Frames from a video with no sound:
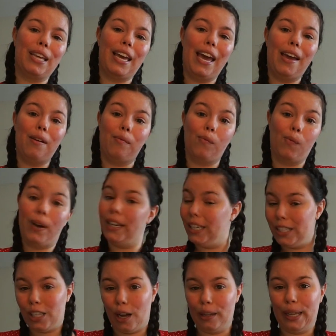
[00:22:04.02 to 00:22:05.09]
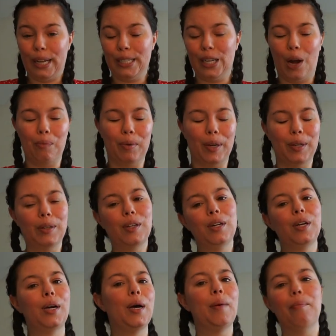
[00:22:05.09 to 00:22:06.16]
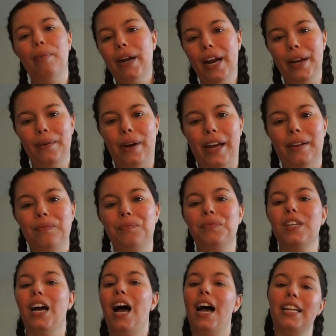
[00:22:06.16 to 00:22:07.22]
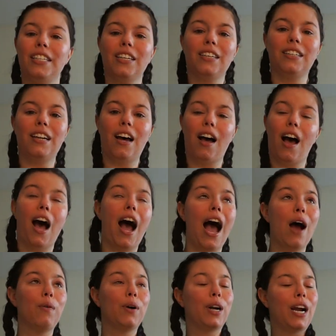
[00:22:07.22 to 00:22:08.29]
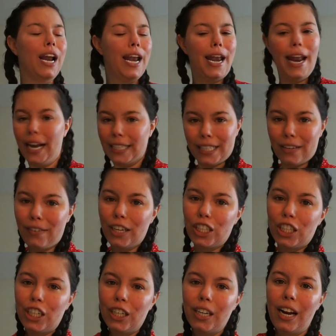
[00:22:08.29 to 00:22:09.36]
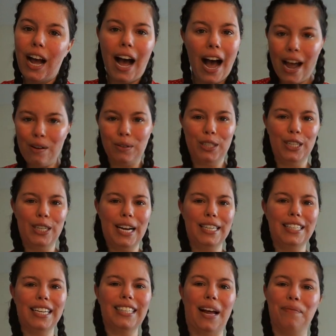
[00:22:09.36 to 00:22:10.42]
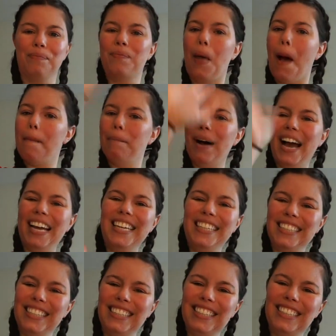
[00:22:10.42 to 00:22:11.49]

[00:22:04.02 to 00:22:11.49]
the game when it's online shopping. But anyway, until our next adventure. I will see you guys next time. Bye!